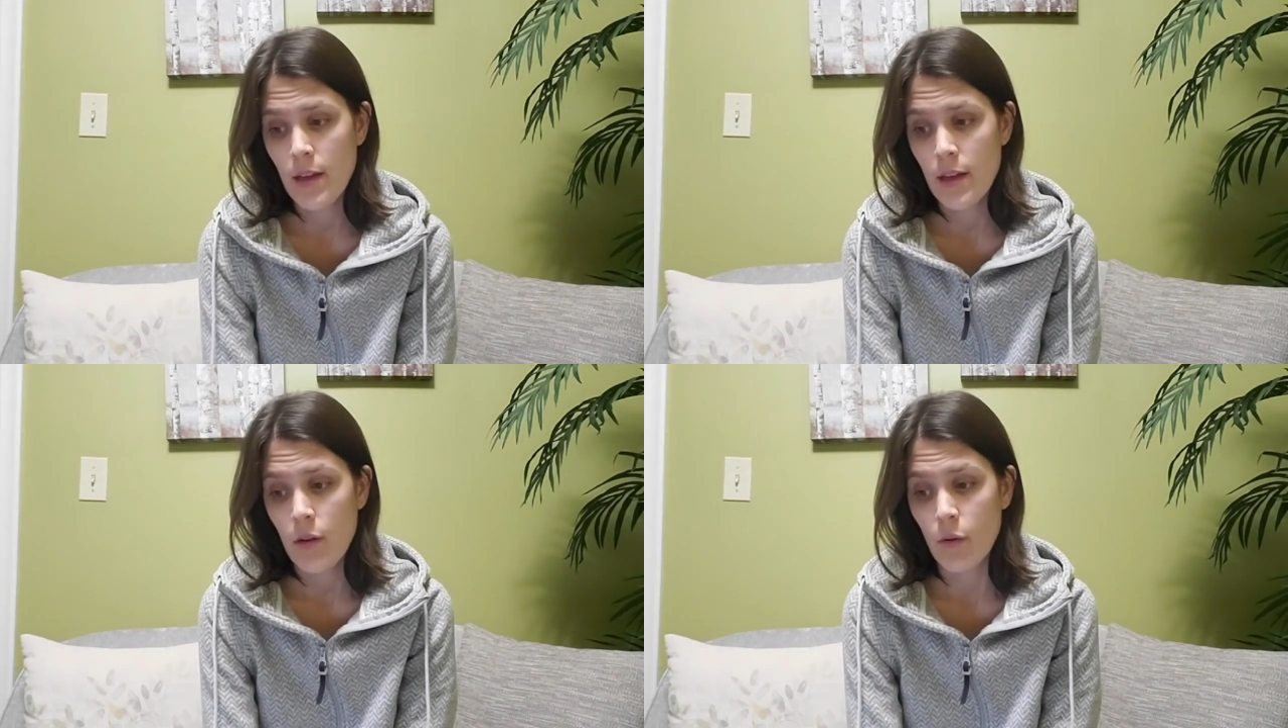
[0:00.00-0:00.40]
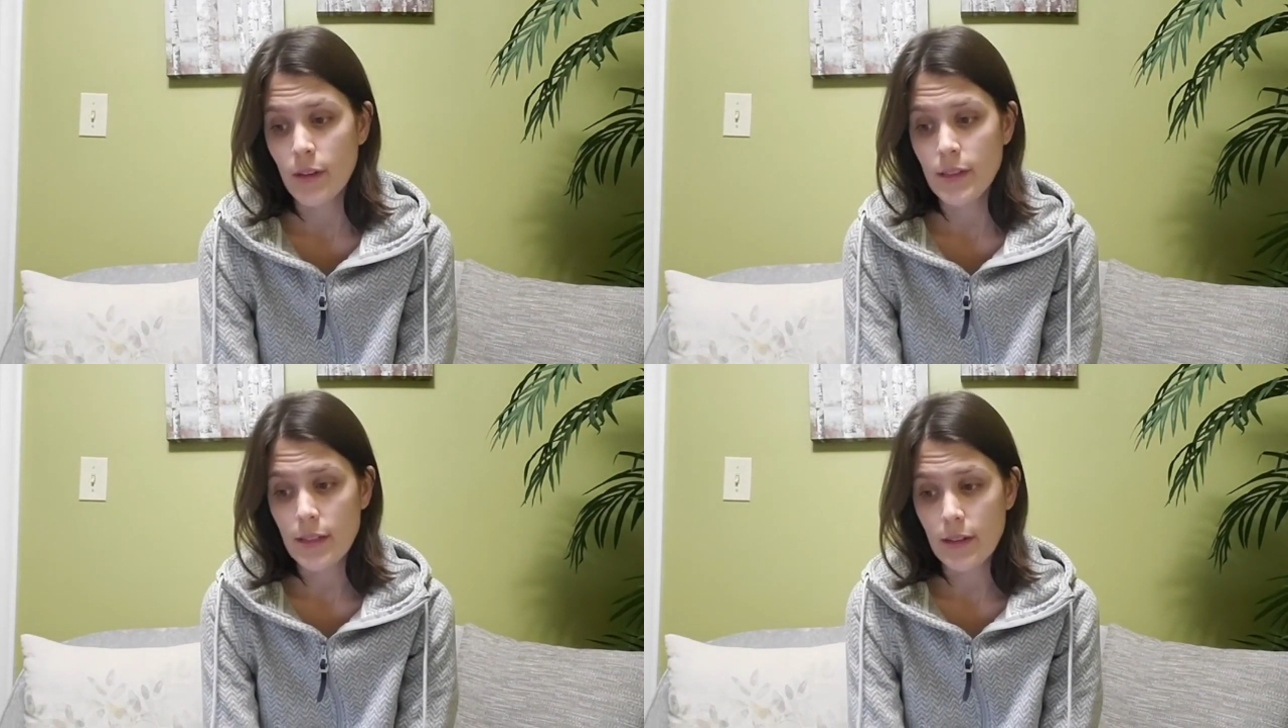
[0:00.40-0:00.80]
or in
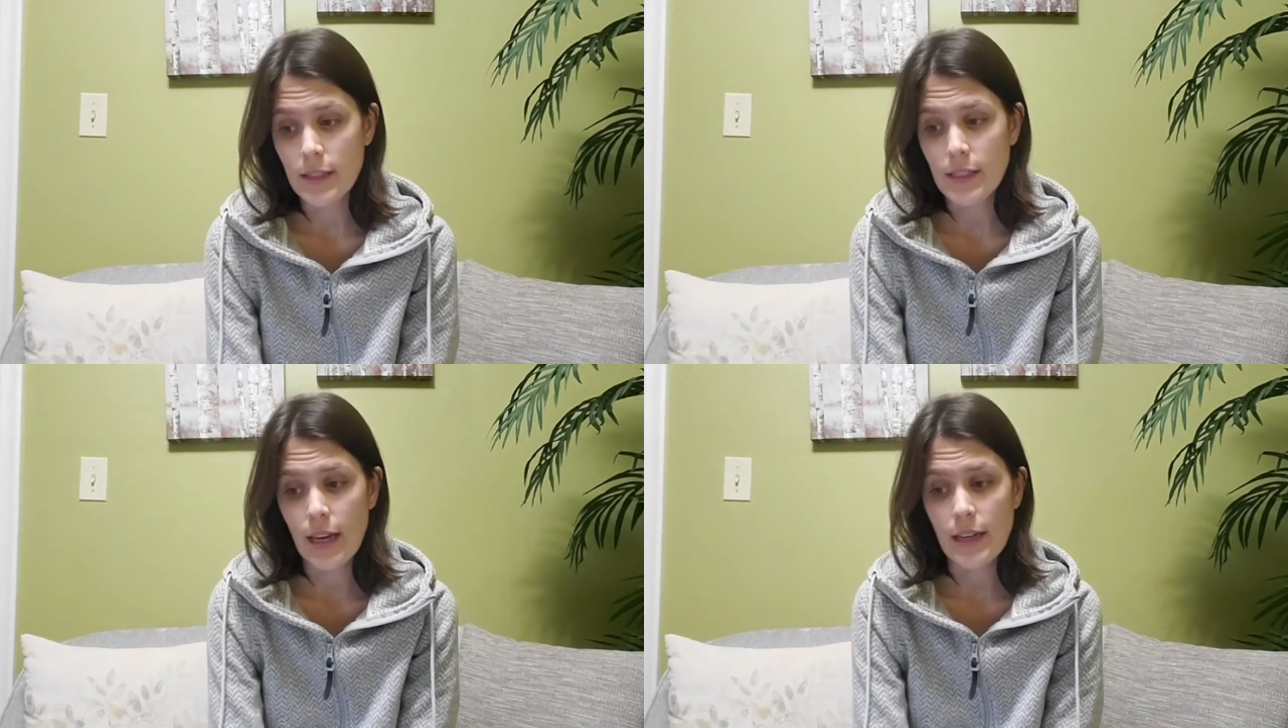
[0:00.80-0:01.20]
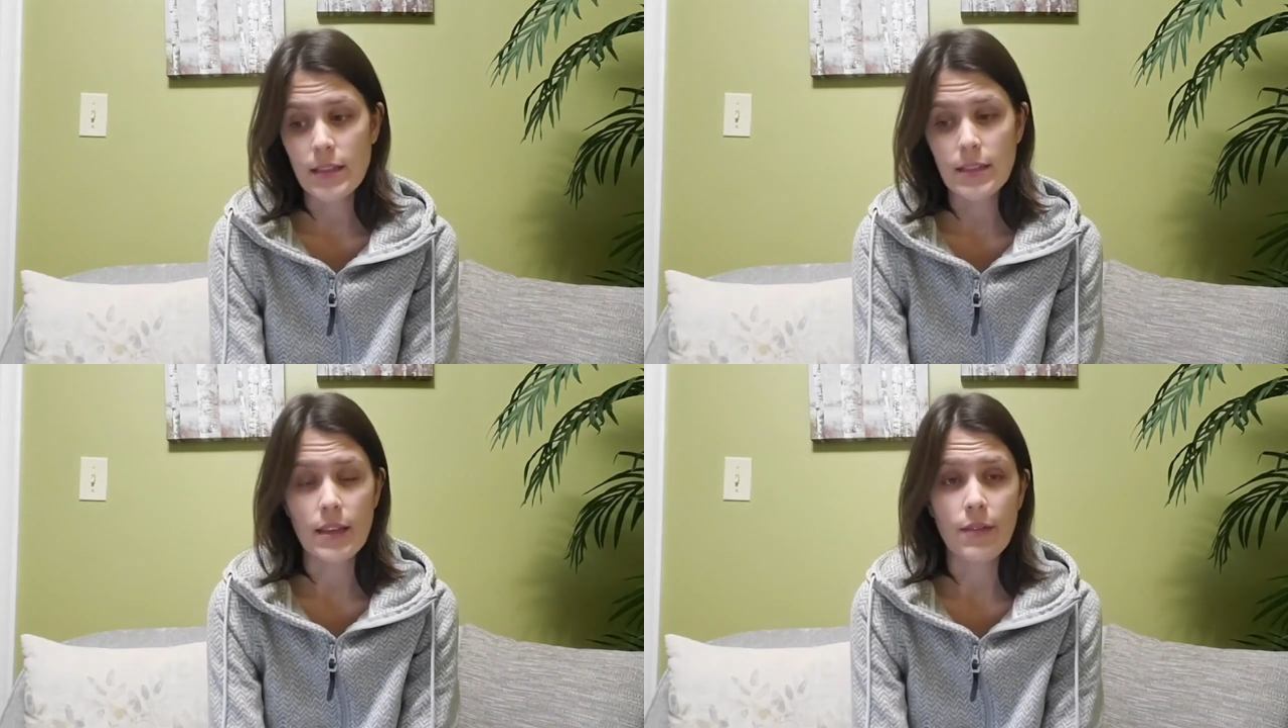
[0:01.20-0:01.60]
serious cases,
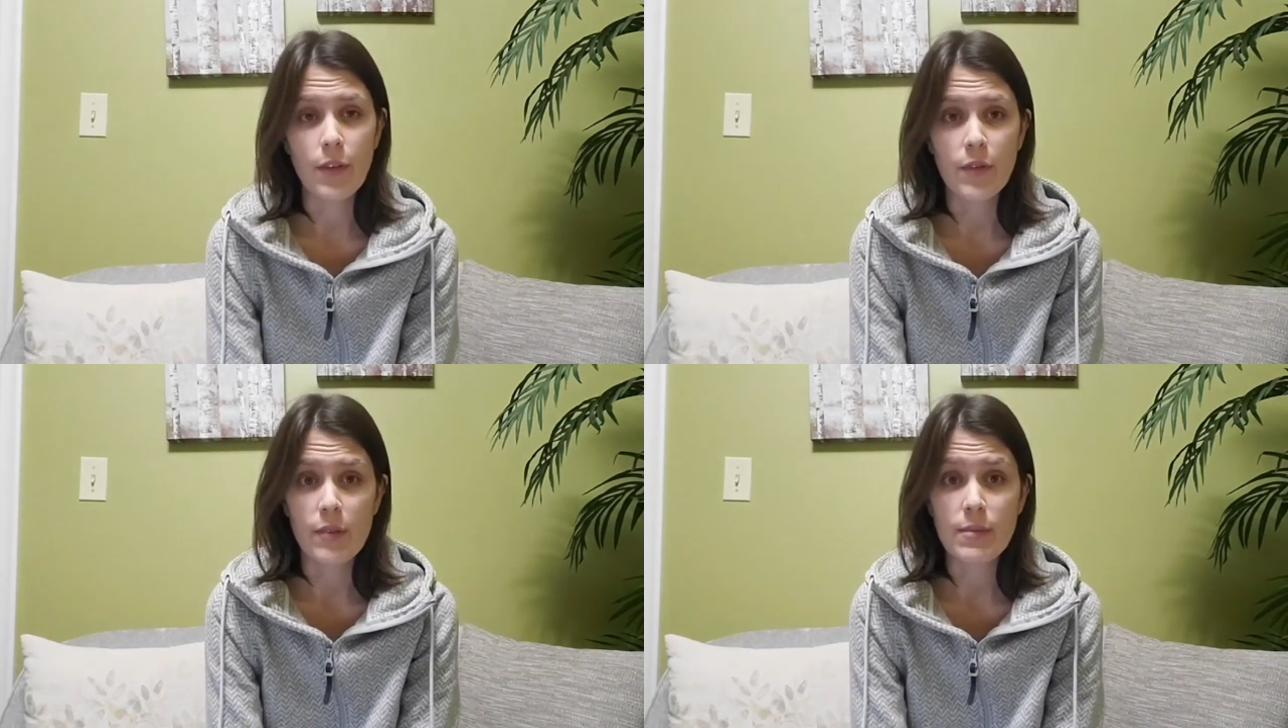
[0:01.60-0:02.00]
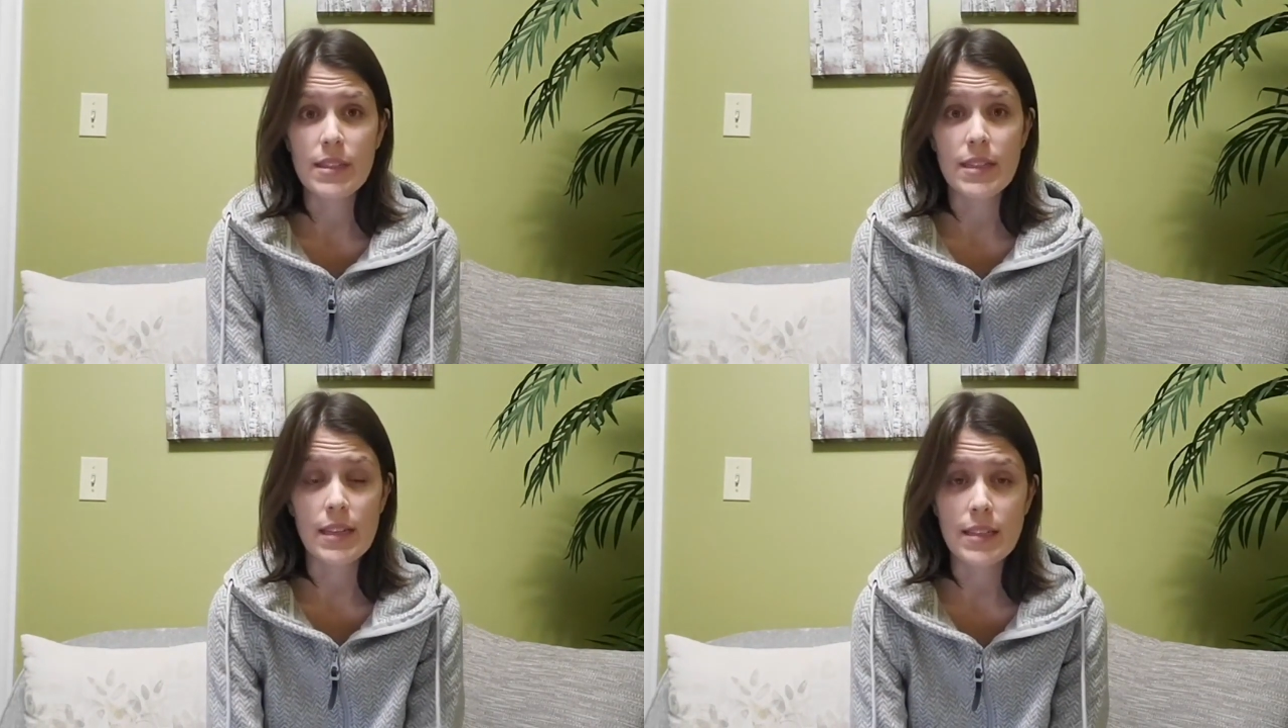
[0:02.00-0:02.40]
even from
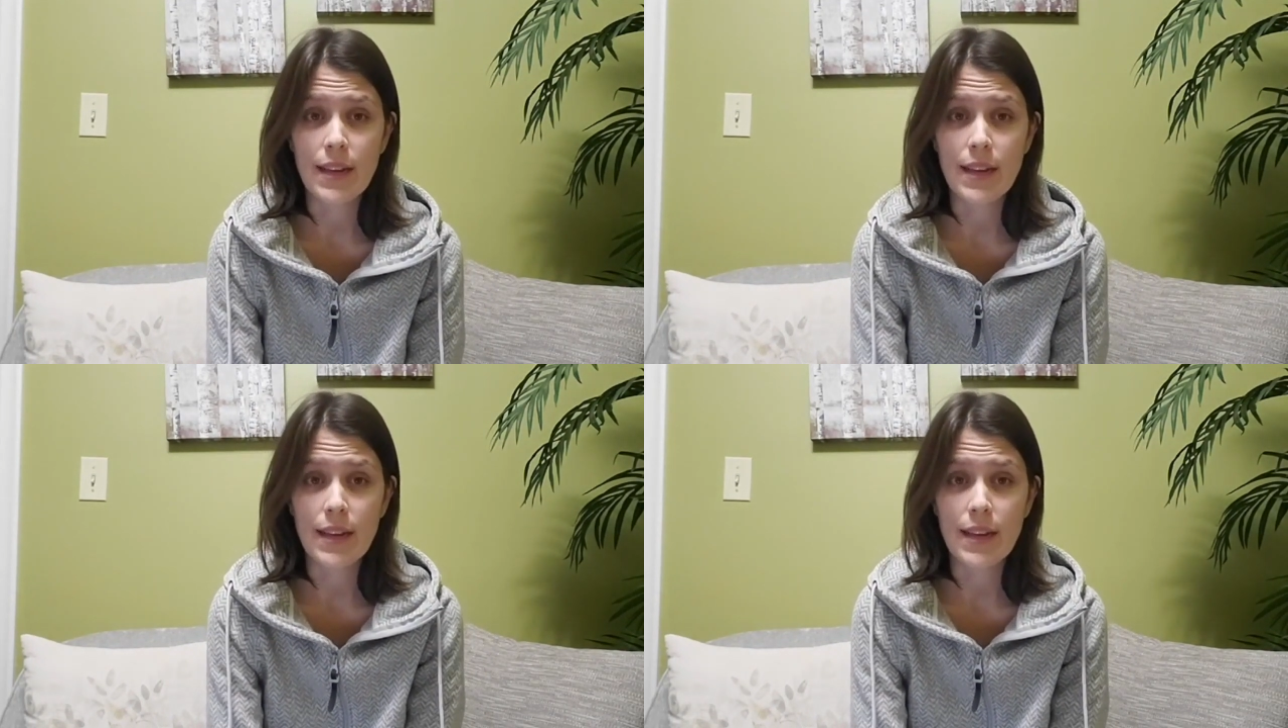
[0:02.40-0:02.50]
sneezing